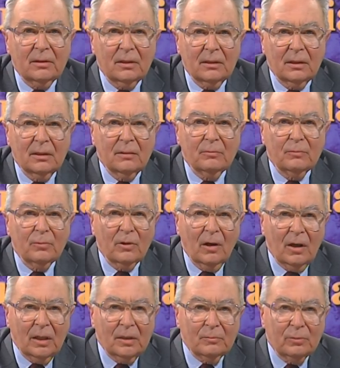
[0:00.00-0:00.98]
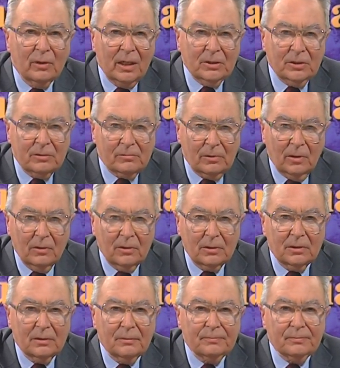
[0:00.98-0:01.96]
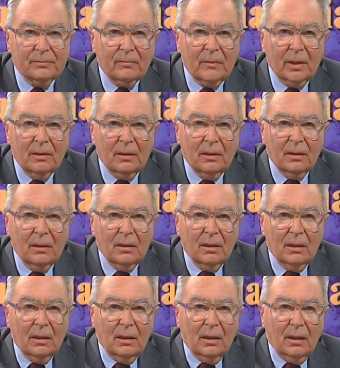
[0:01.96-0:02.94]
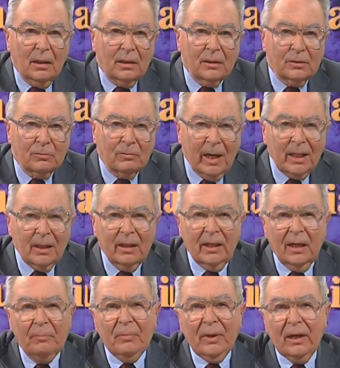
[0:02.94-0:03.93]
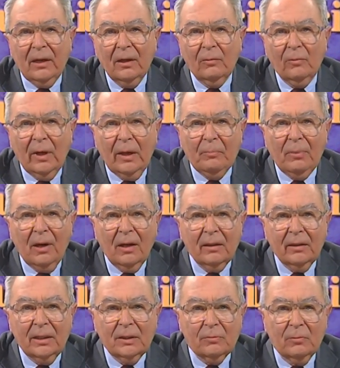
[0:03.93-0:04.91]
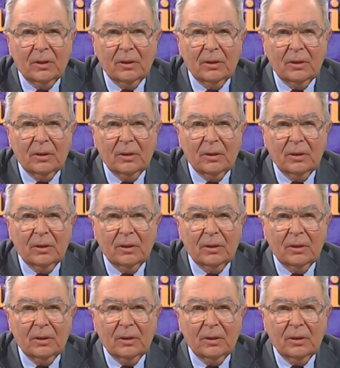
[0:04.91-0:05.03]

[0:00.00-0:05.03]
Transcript: uh, broad brushstrokes, it's readily apparent why parties would